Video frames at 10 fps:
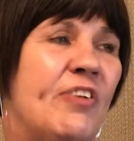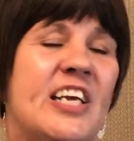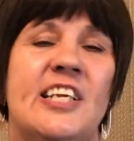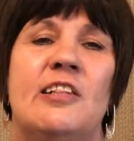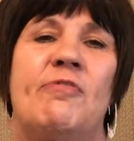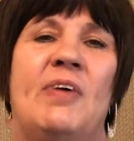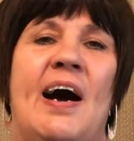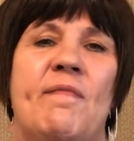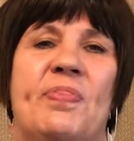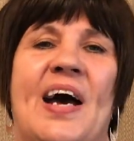feeding the
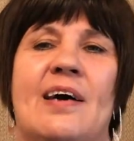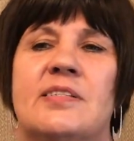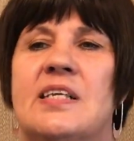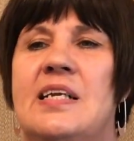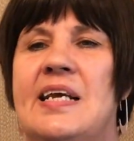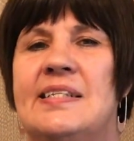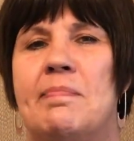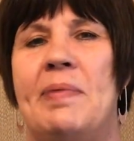5,000 is